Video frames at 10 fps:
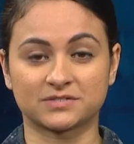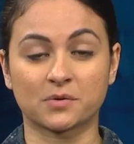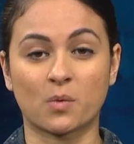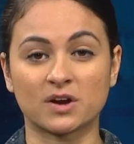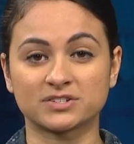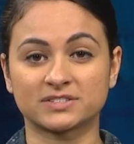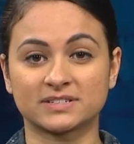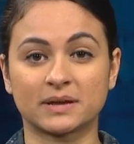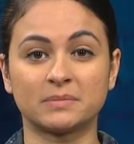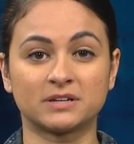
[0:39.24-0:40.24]
from Washington
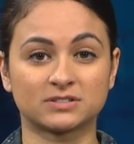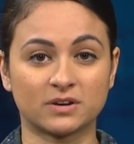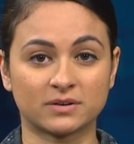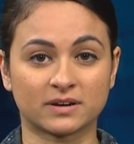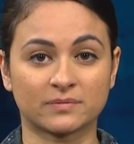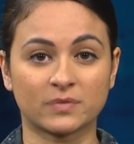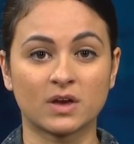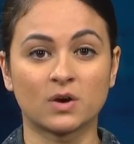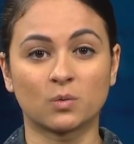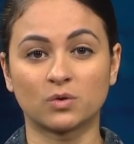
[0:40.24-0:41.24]
and Minnesota
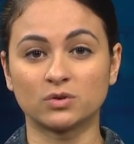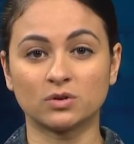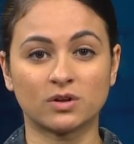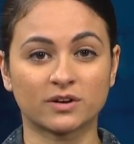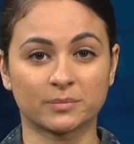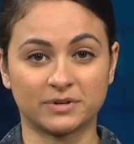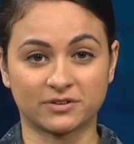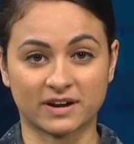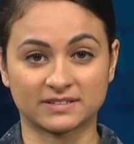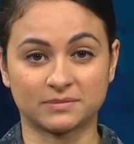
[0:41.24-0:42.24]
will no longer be
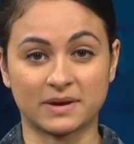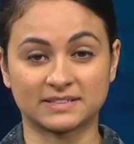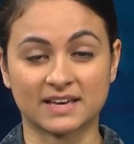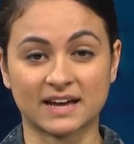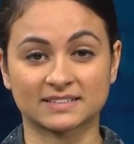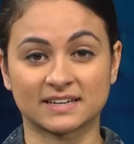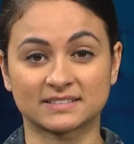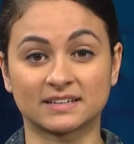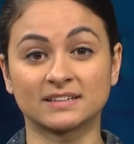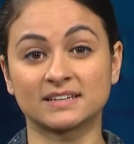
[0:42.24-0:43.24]
granted base access
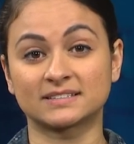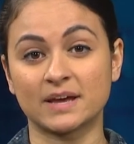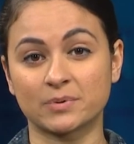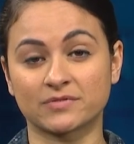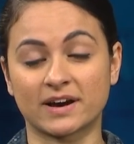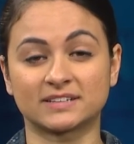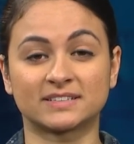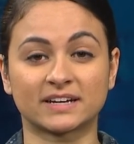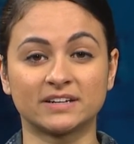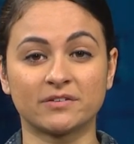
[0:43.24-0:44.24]
unless they provide a
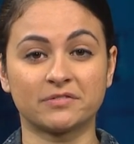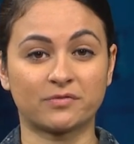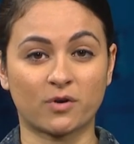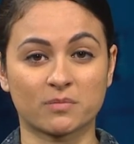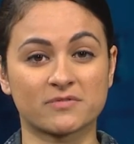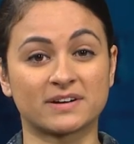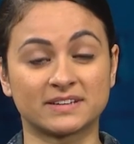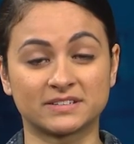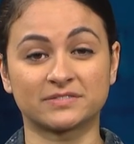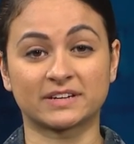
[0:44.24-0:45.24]
secondary form of
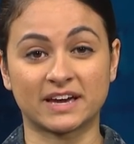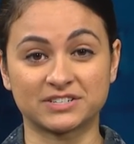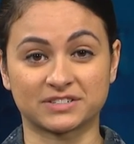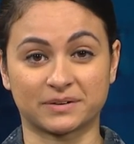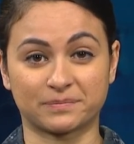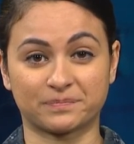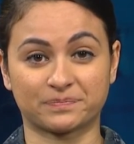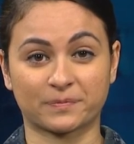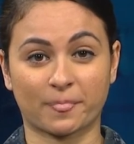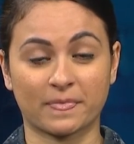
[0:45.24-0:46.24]
identification.
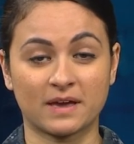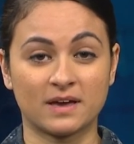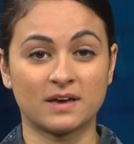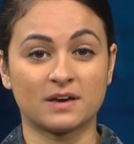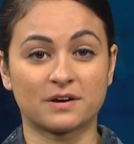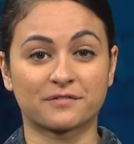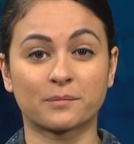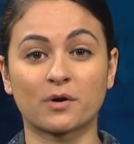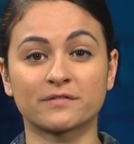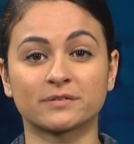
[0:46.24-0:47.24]
For
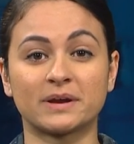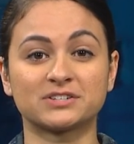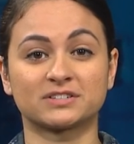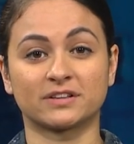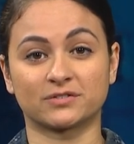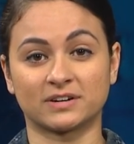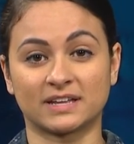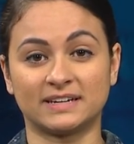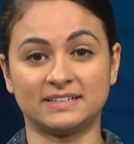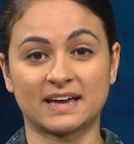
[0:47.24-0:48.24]
more information on the Real
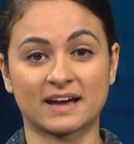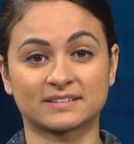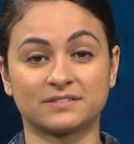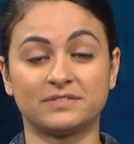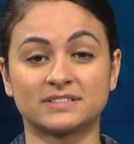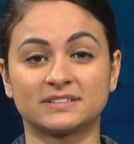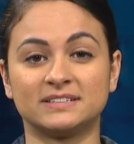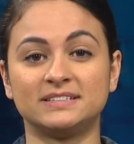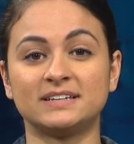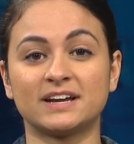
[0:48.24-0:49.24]
ID Act, visit the
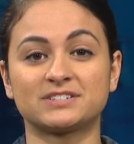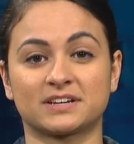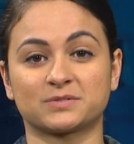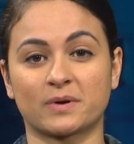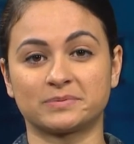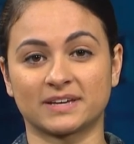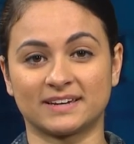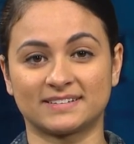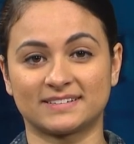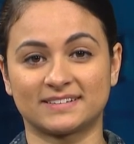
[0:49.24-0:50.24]
DHS website.
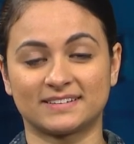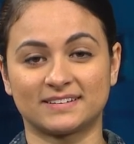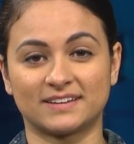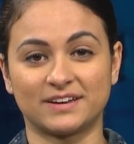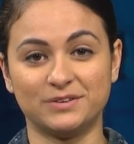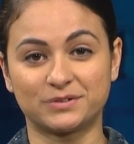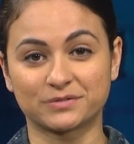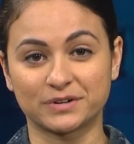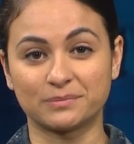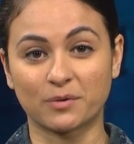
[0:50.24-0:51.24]
You can
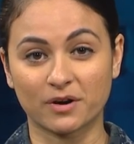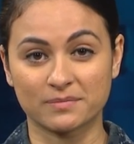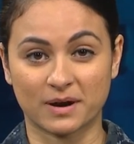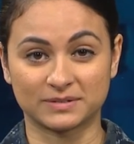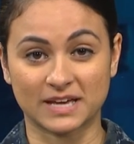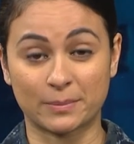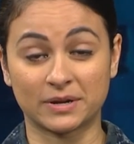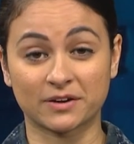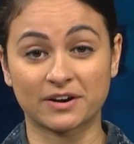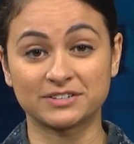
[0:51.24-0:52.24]
read more about what's
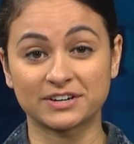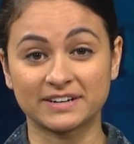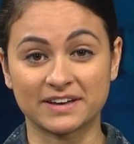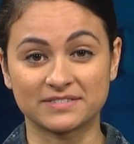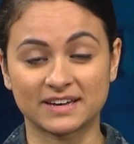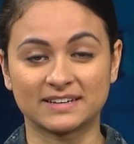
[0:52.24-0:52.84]
happening around your Navy at